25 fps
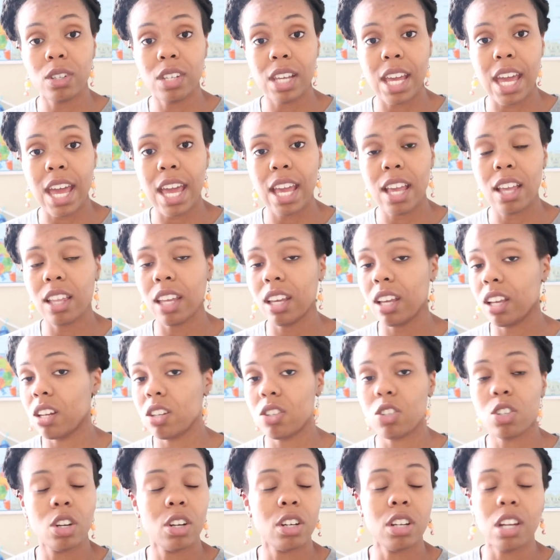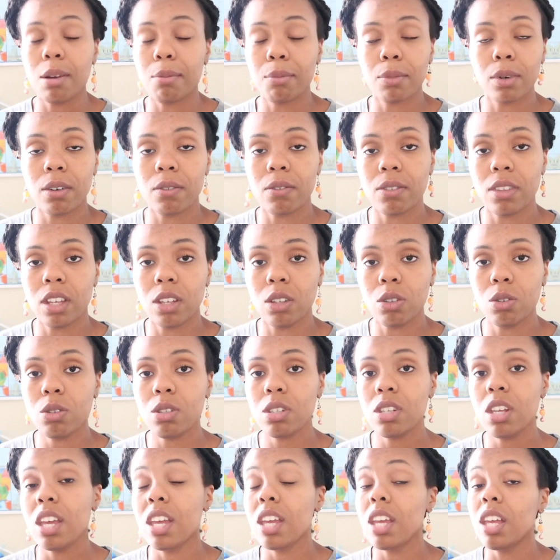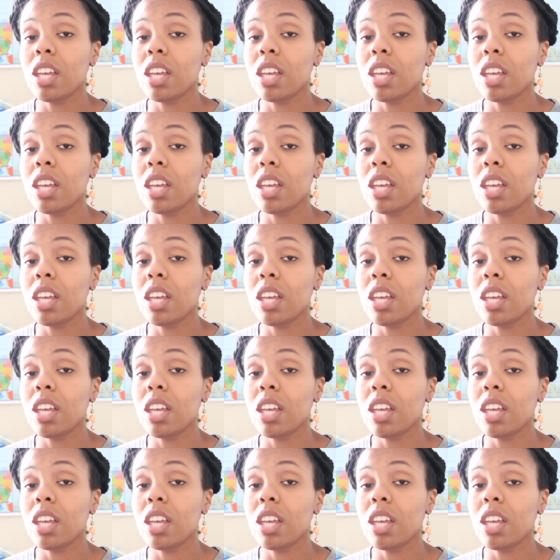day, like a certain number of those,